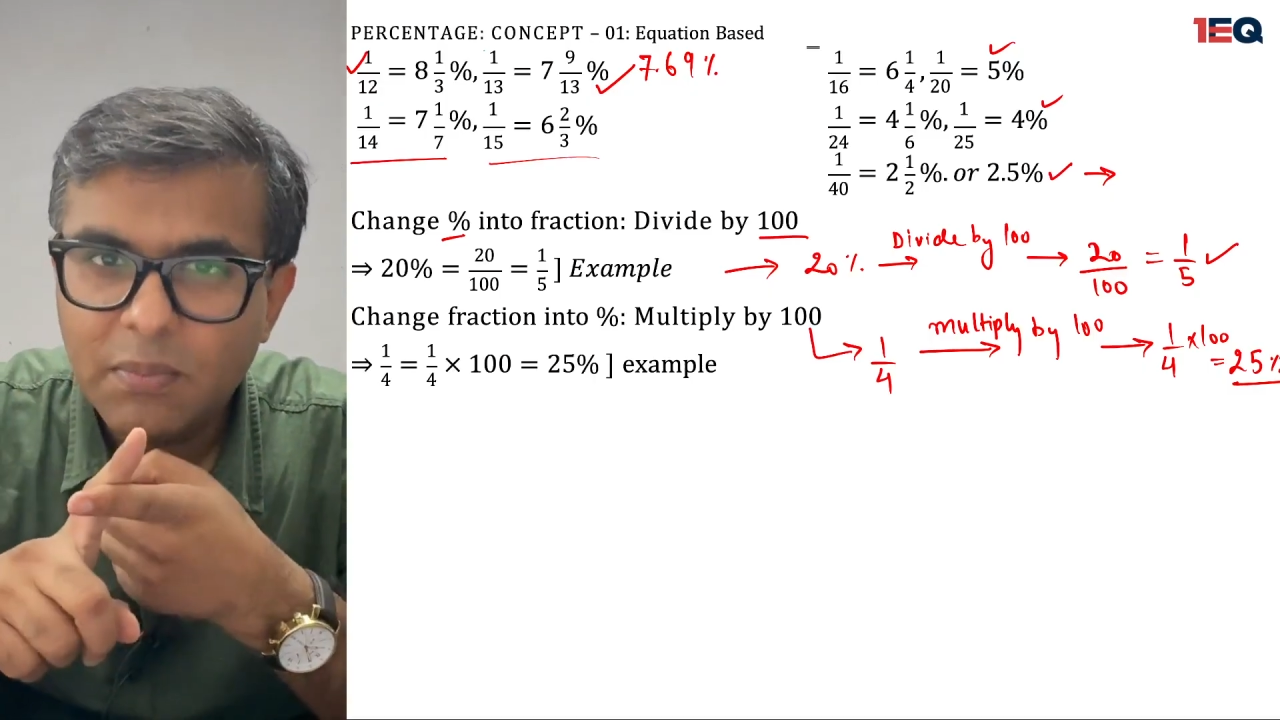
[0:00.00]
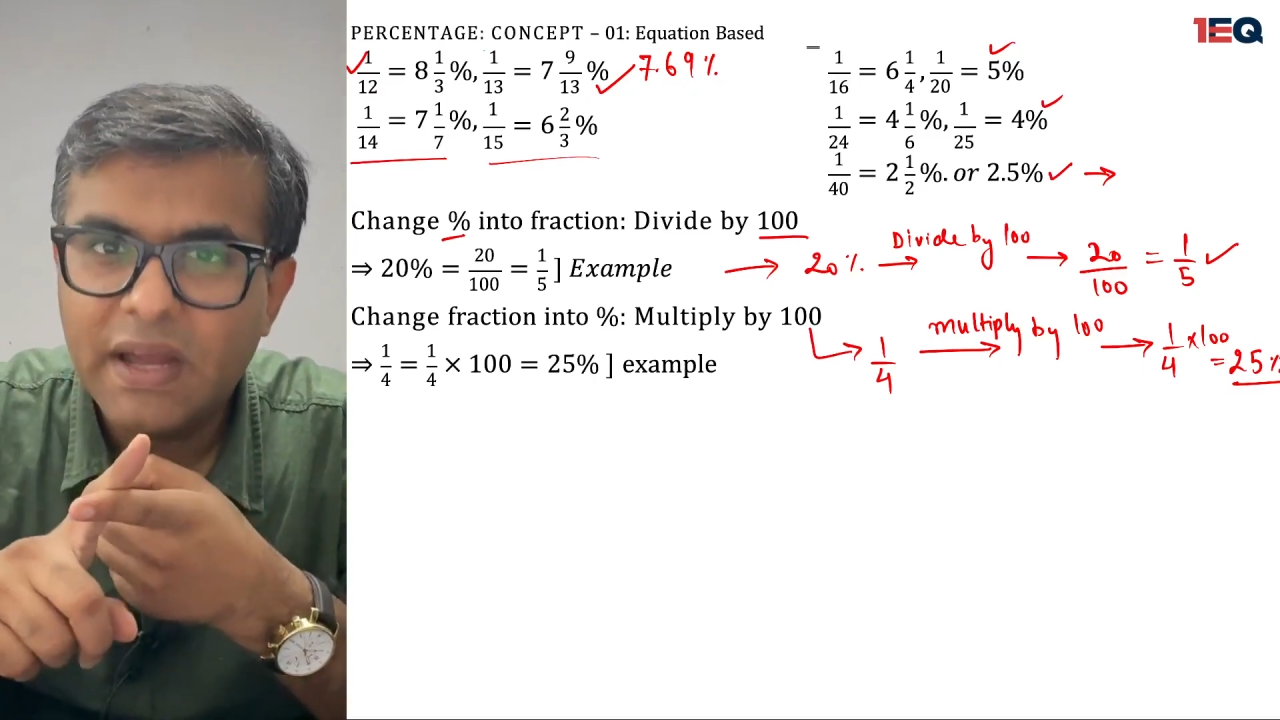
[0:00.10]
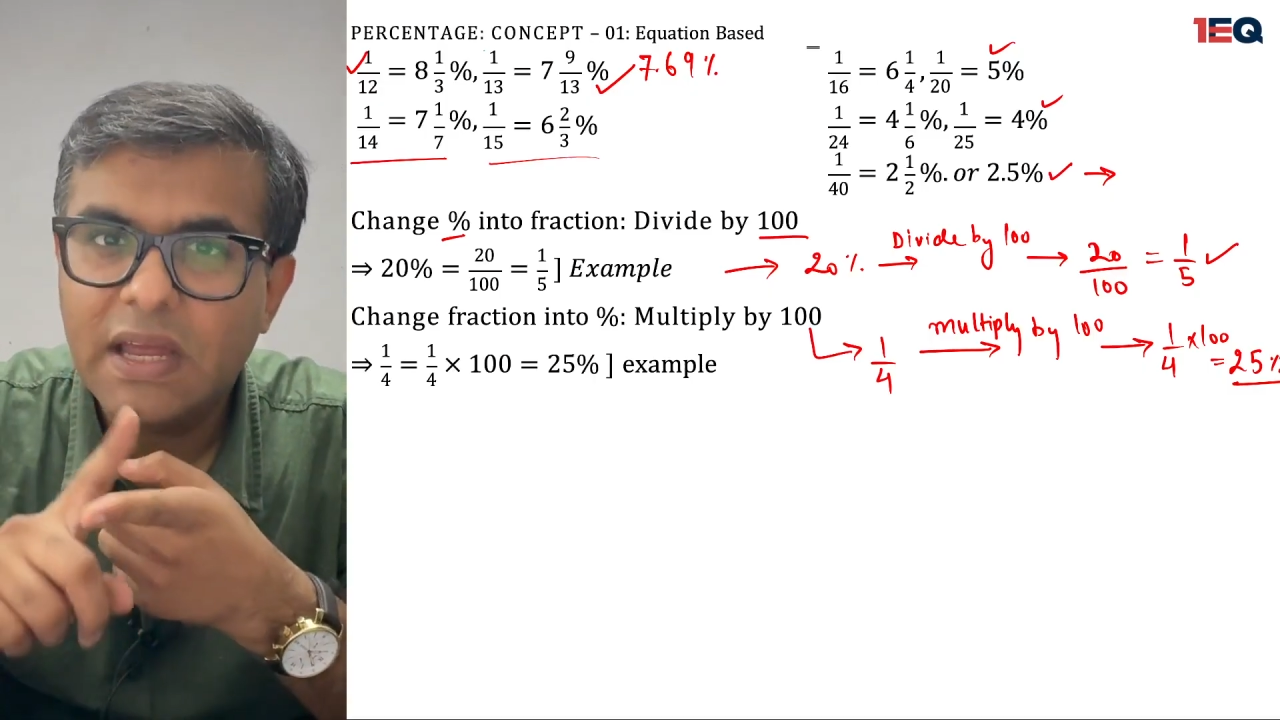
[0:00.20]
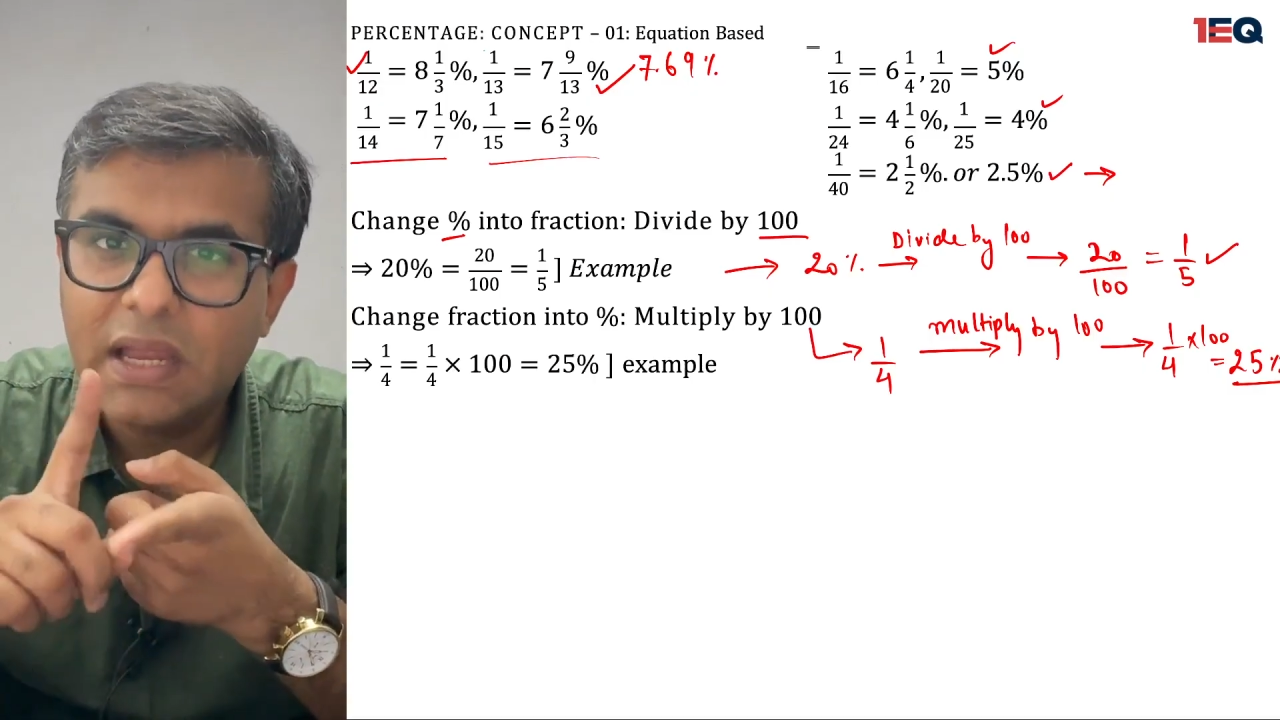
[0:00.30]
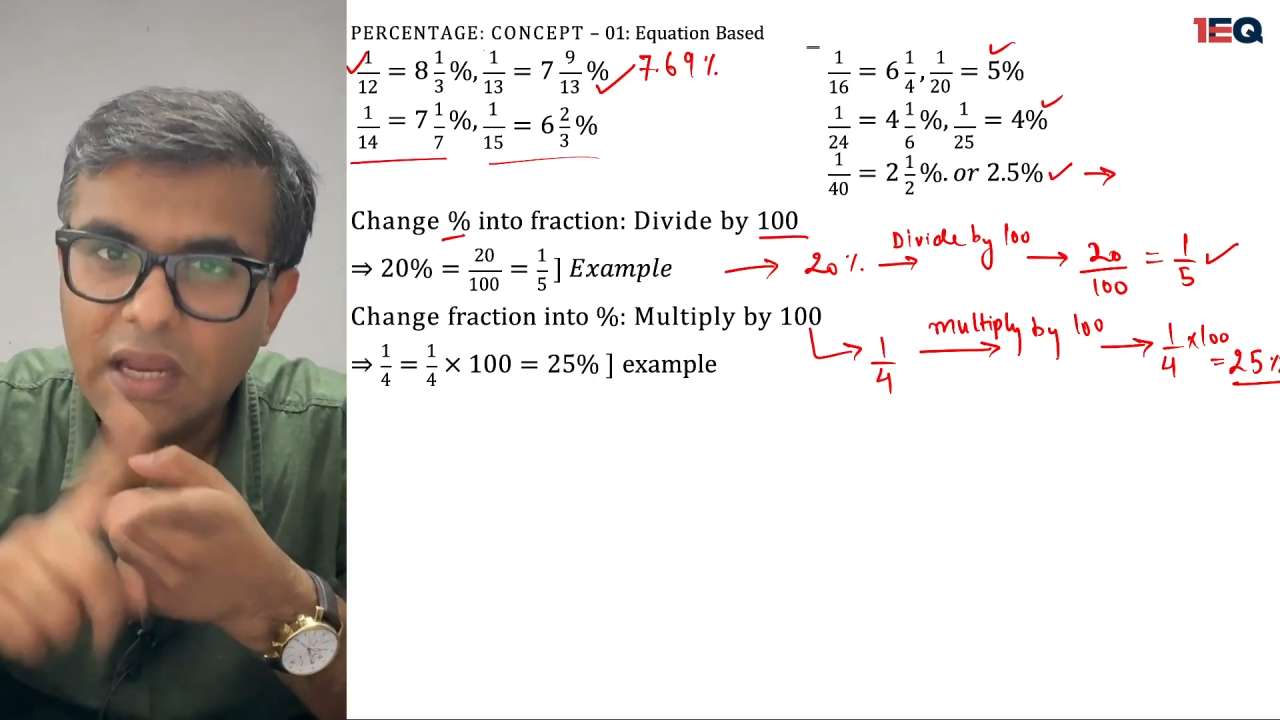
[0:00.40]

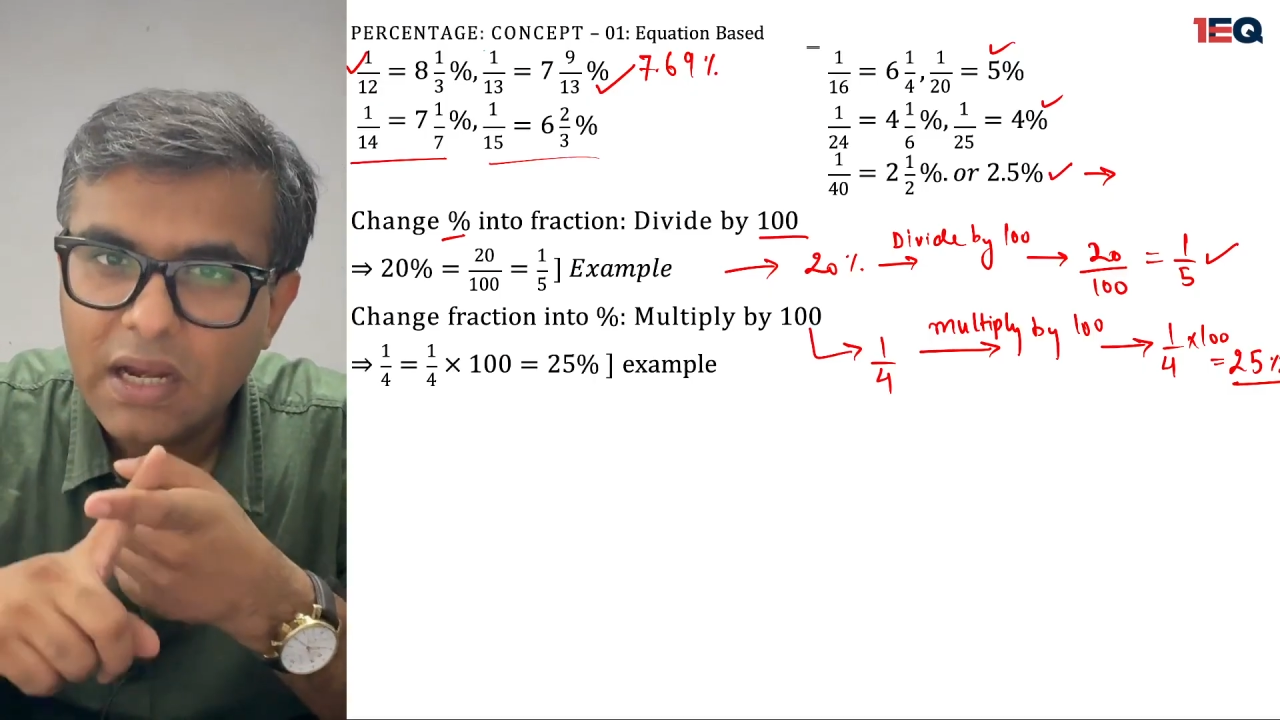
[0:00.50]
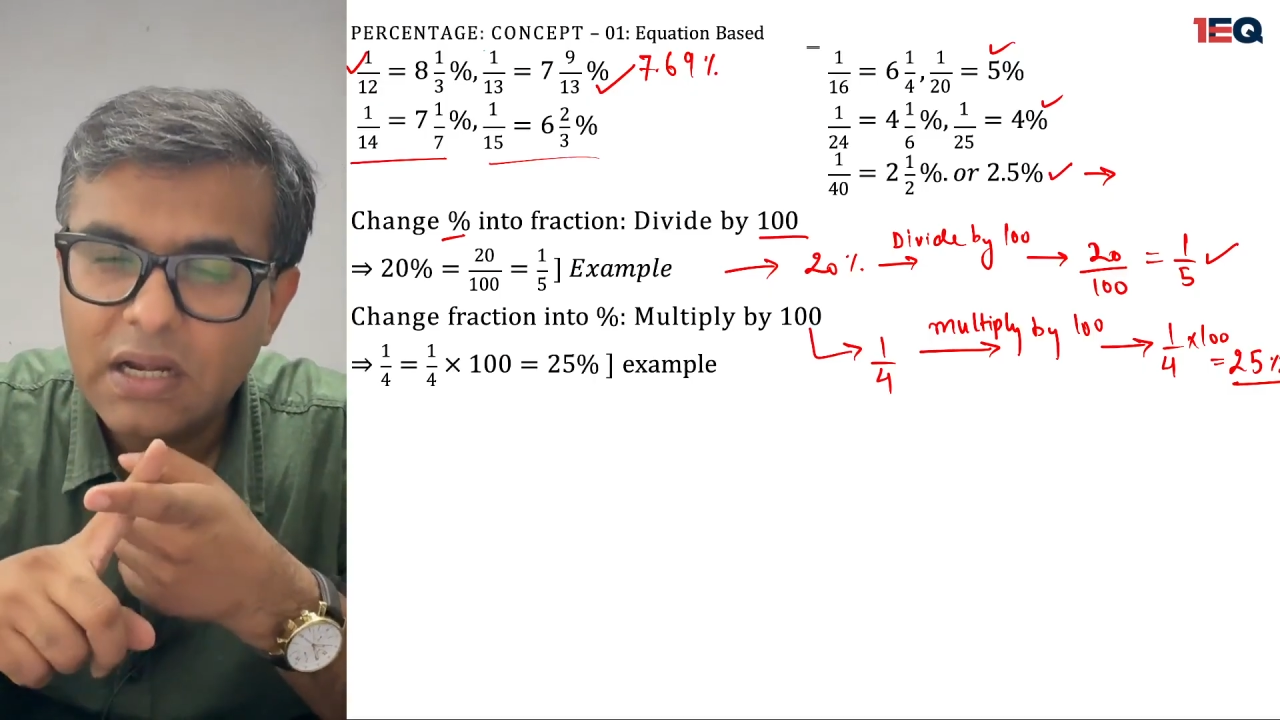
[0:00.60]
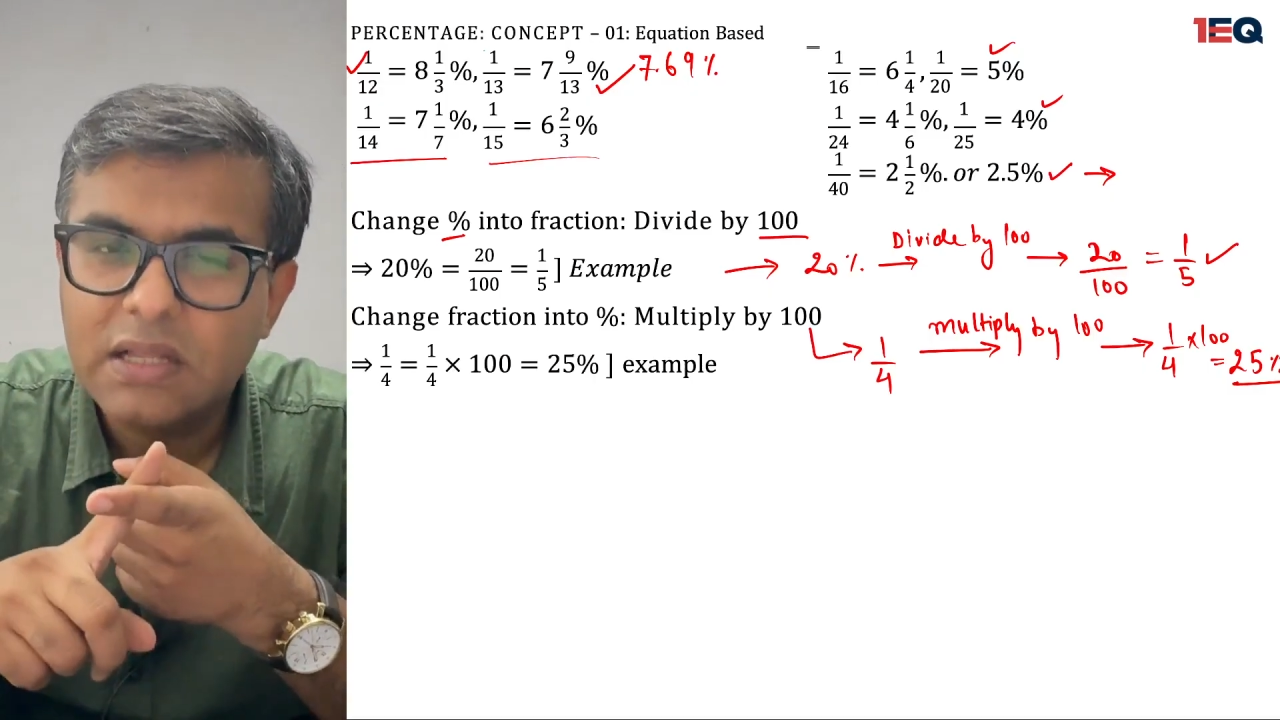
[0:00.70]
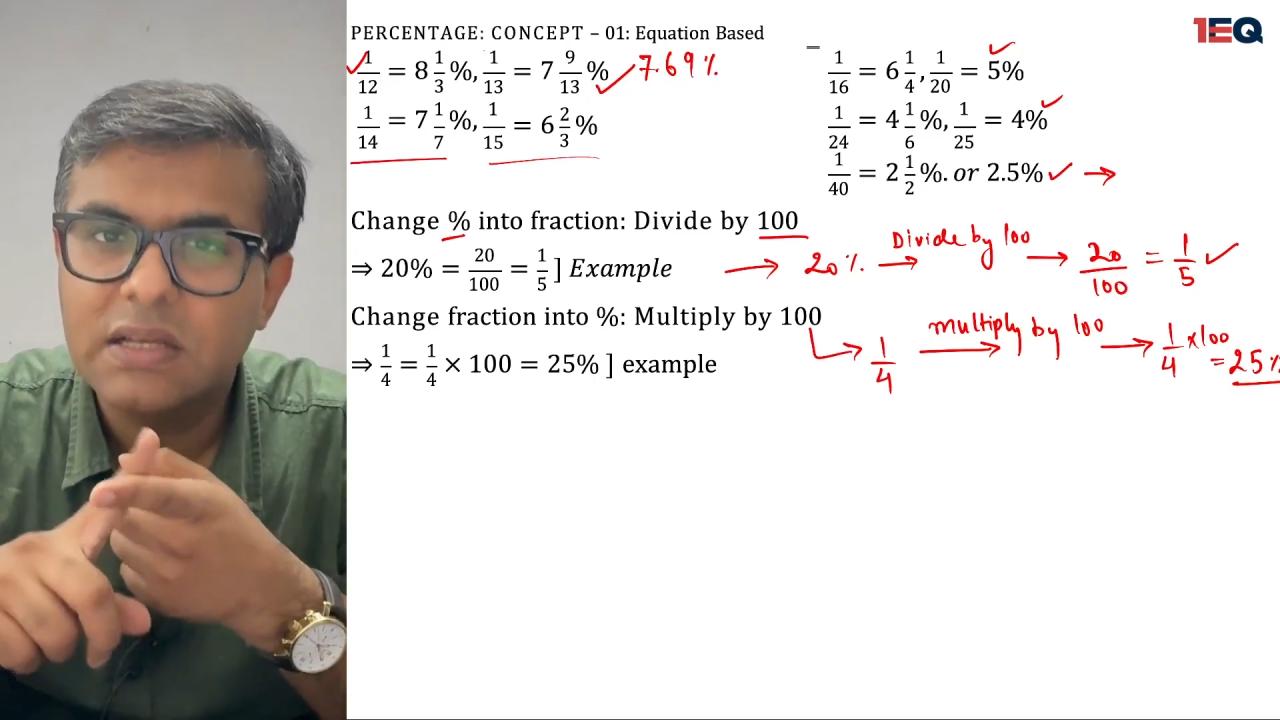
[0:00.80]
by 8